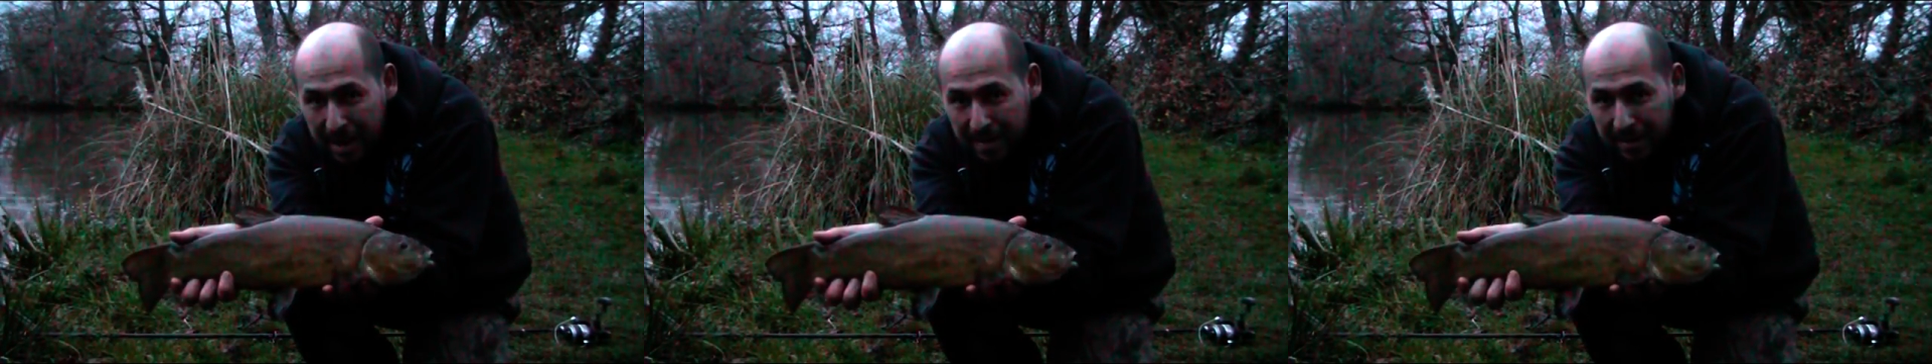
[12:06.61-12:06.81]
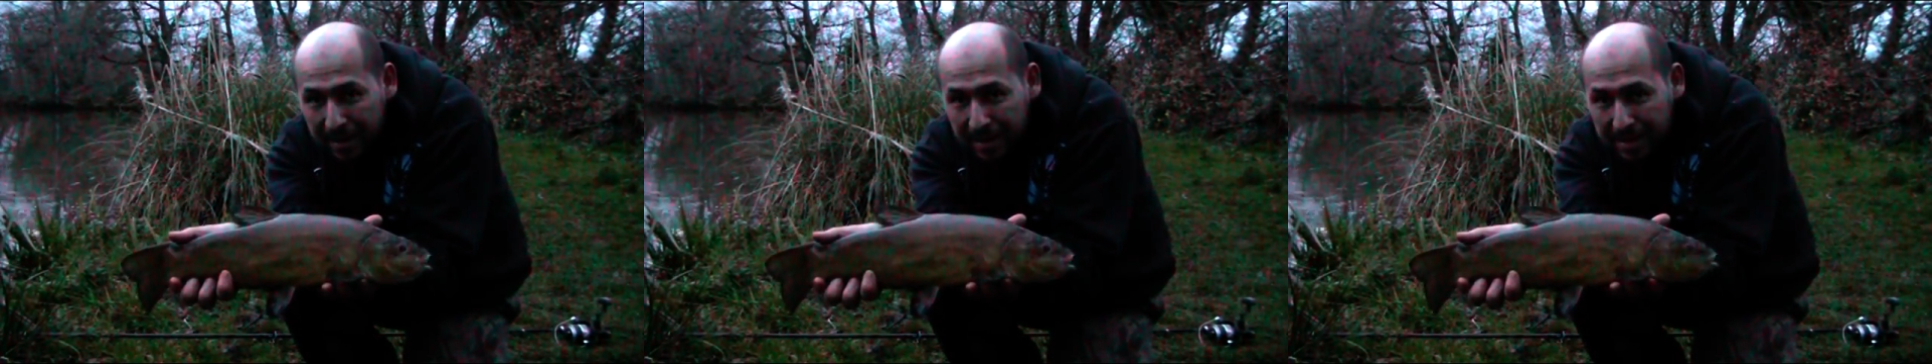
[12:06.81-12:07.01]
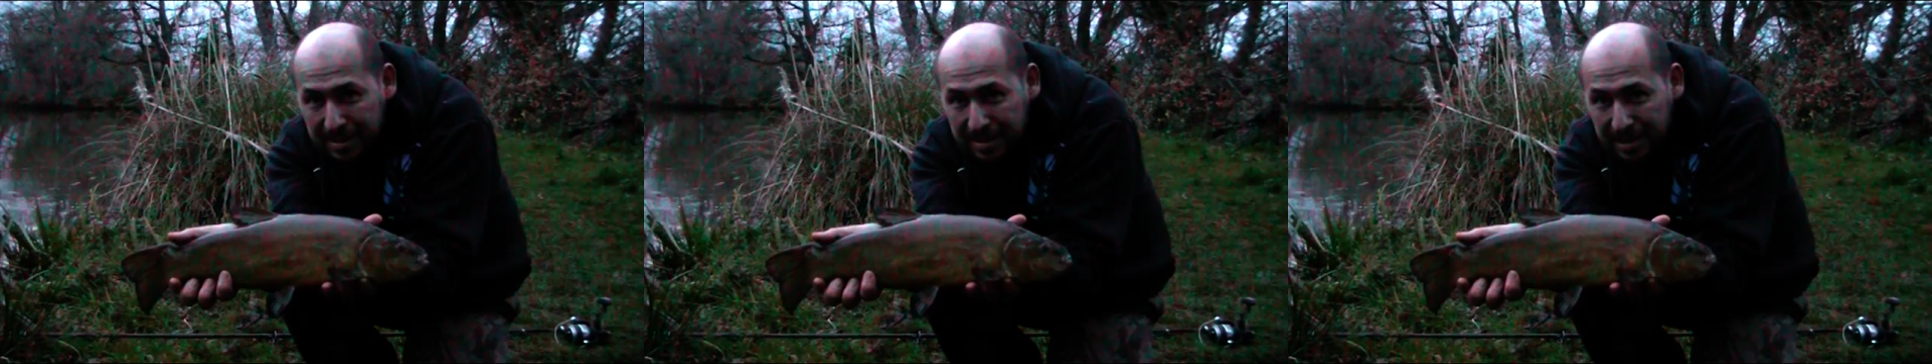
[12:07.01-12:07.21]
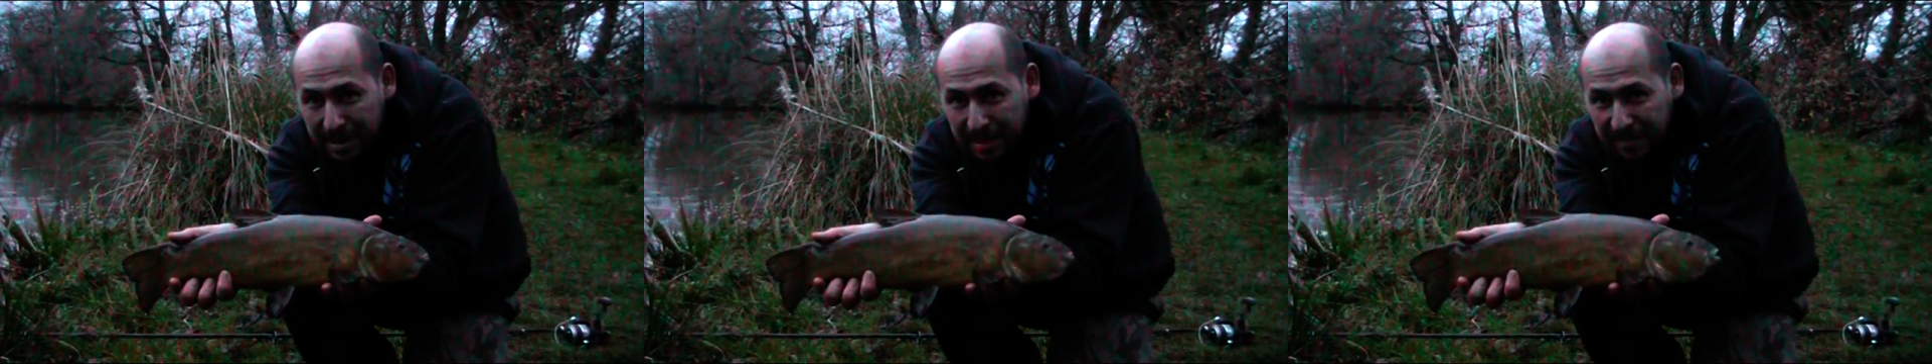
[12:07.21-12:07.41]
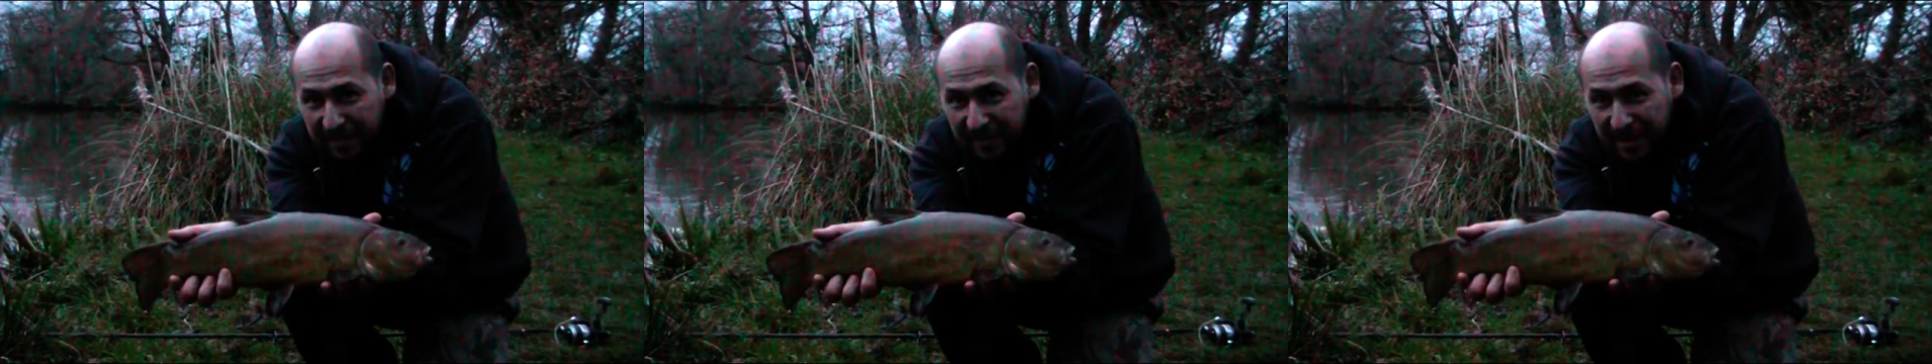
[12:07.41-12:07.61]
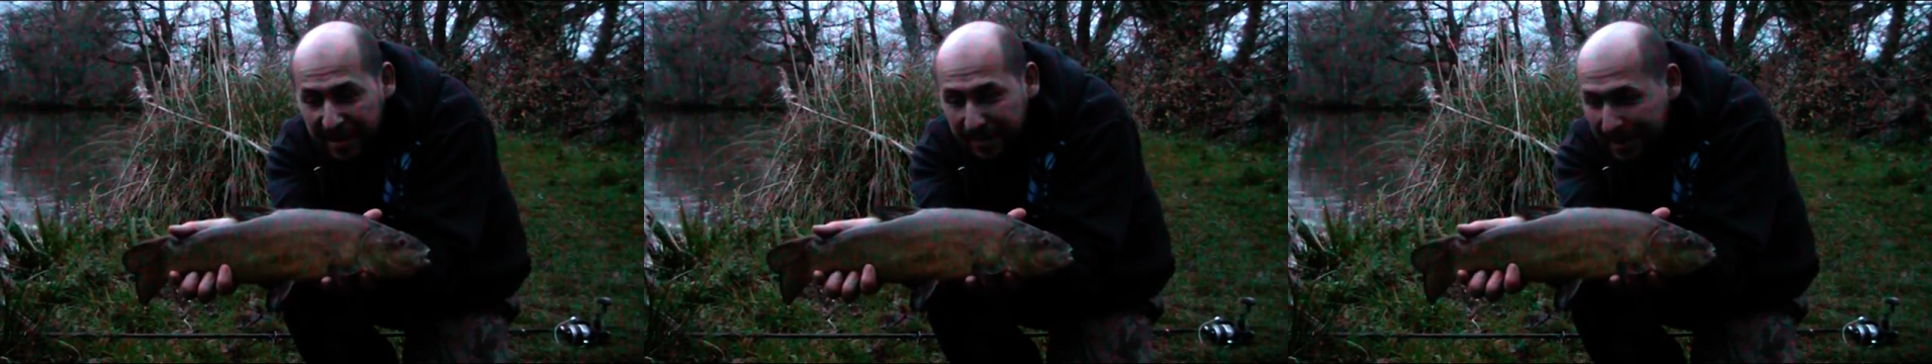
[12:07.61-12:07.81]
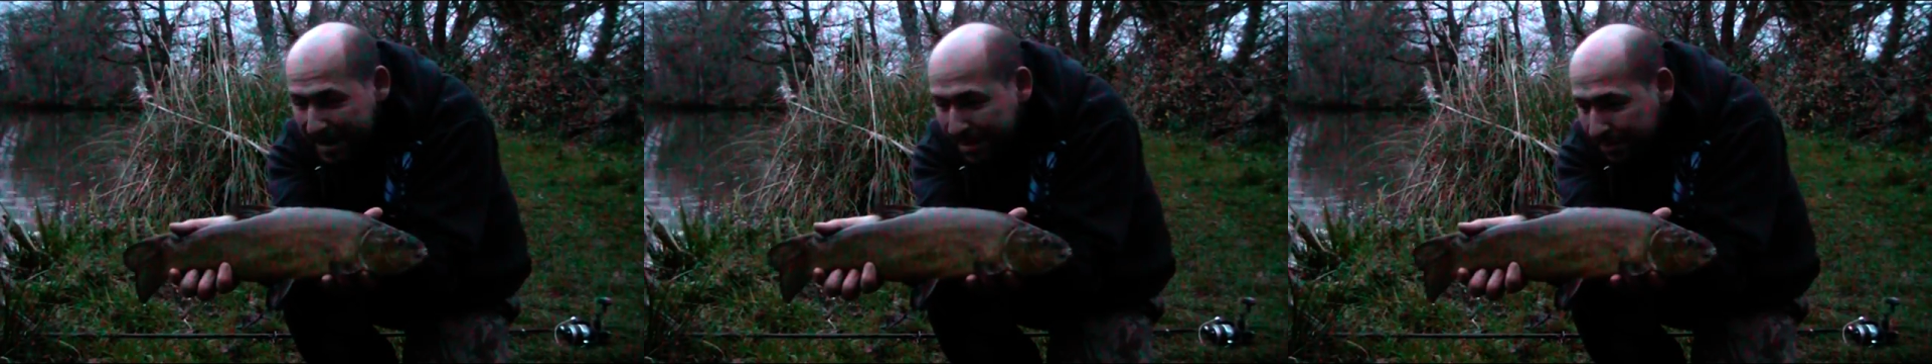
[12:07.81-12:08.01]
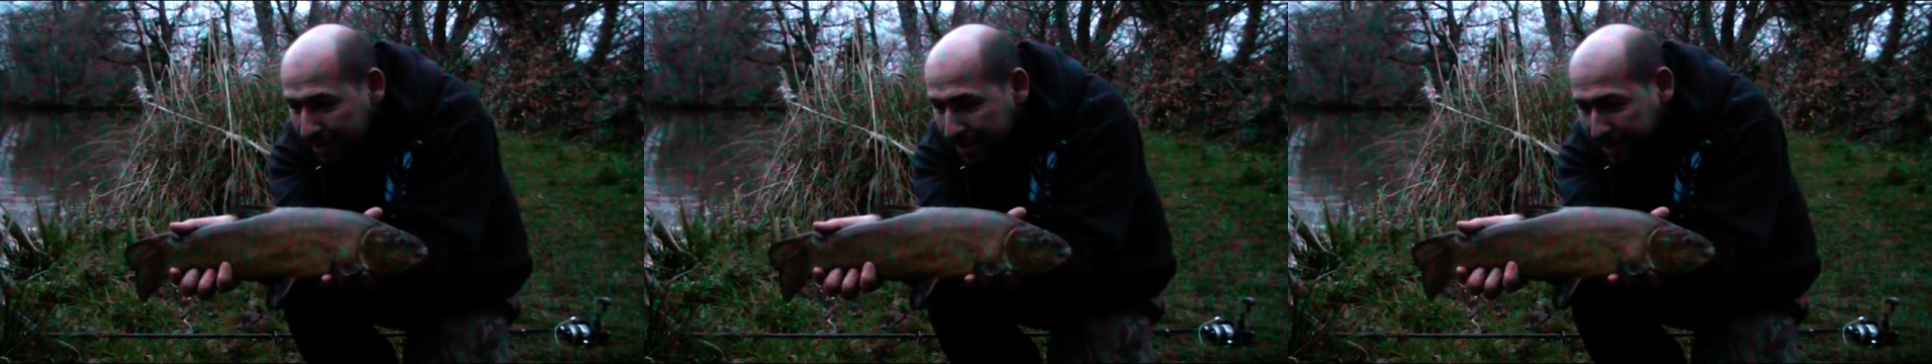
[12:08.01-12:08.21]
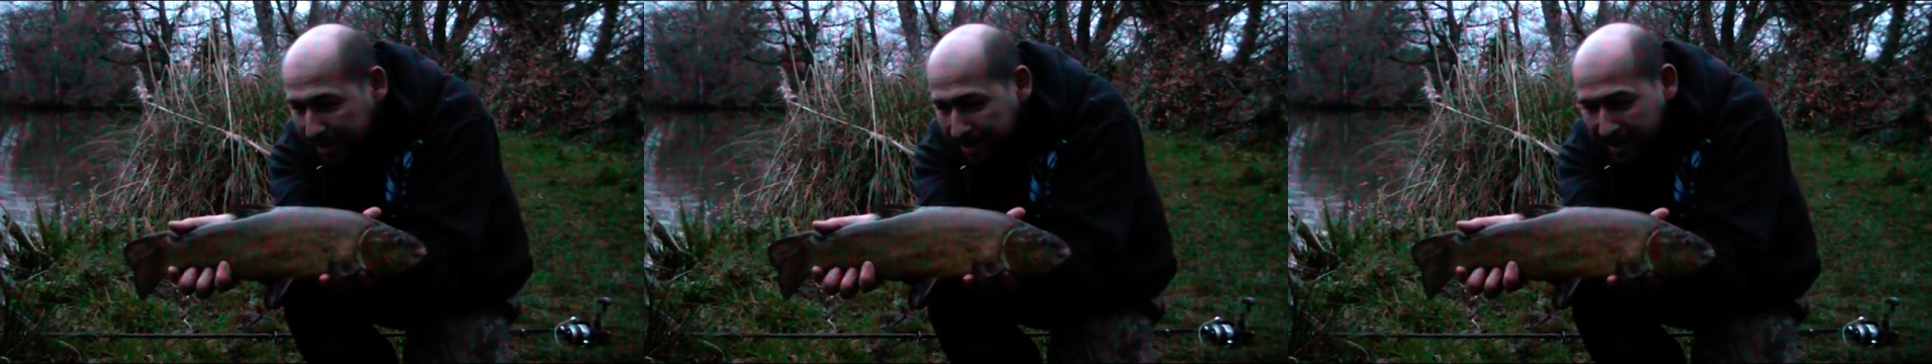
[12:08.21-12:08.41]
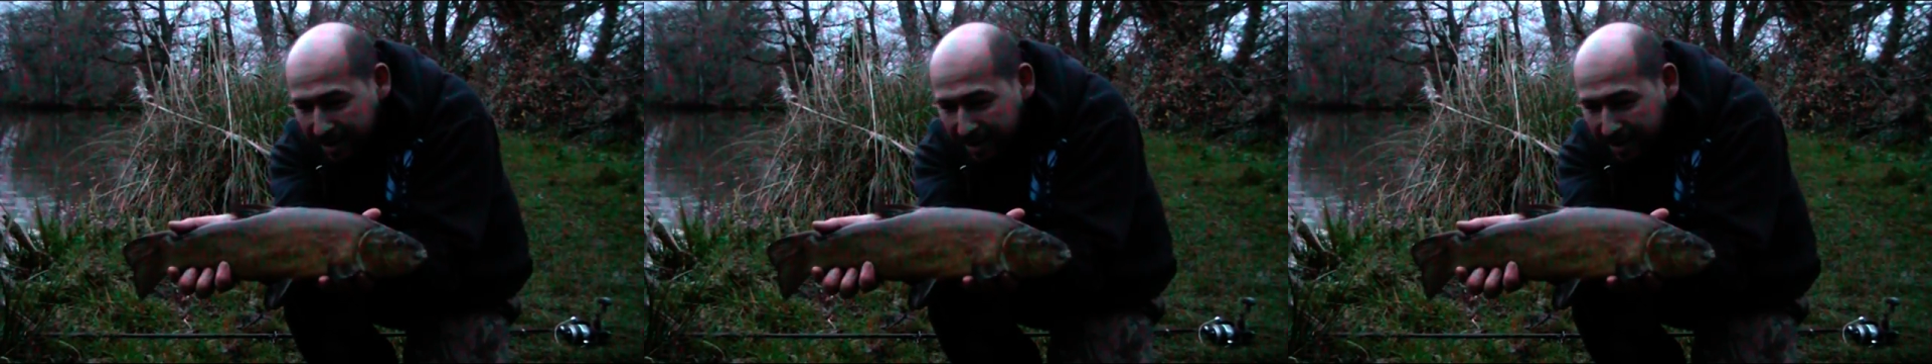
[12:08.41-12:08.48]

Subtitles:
The light's starting to fade a bit, but